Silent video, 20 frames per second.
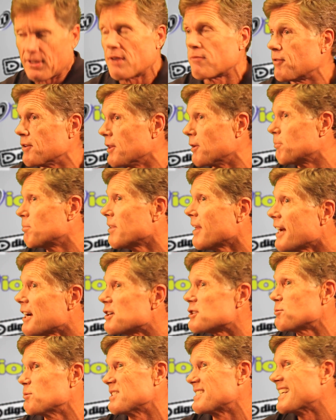that for the other
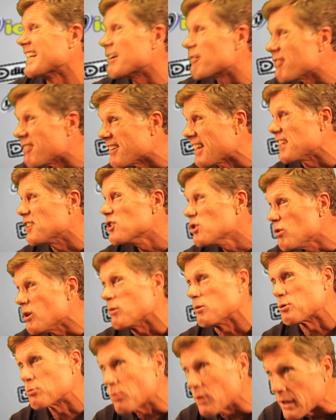players was they knew
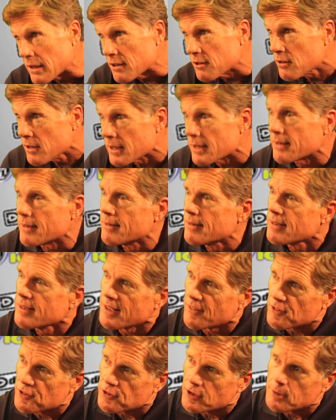he was really good
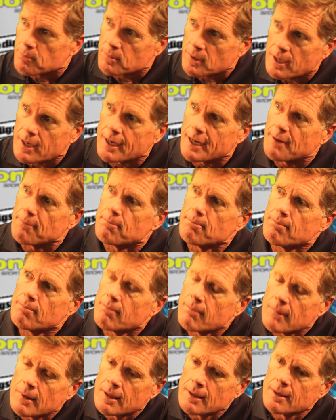at the same time.
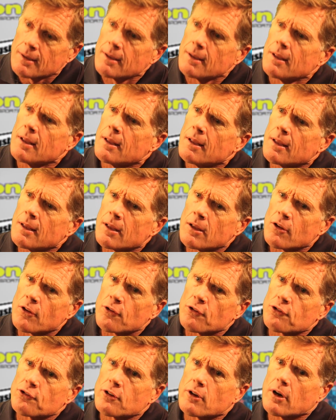
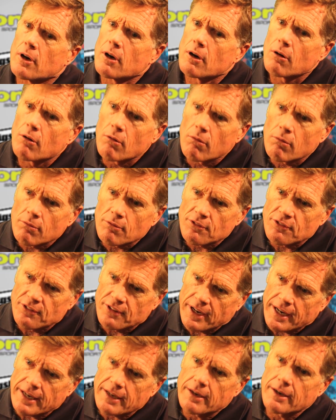So
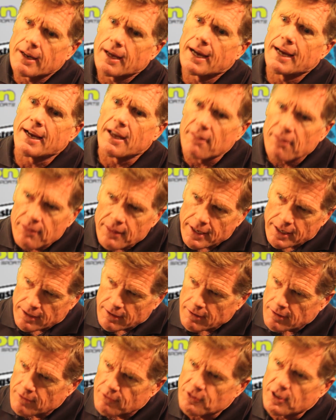Dane and I think
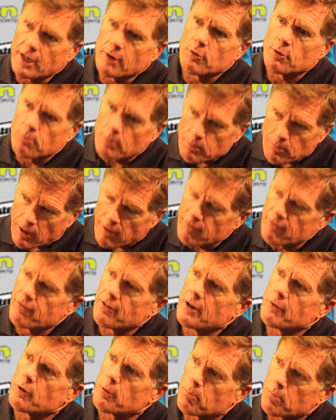Dane would be my
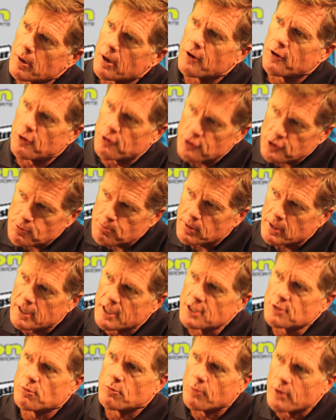favorite partner just
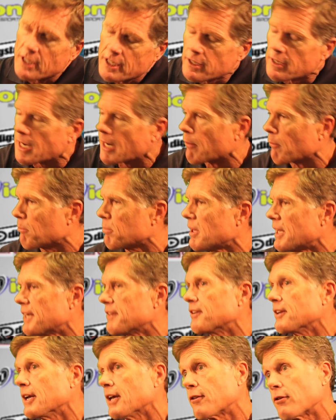because when he and I were
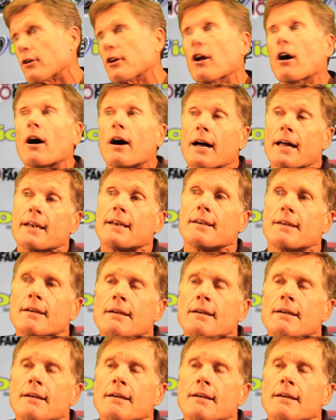playing together and on,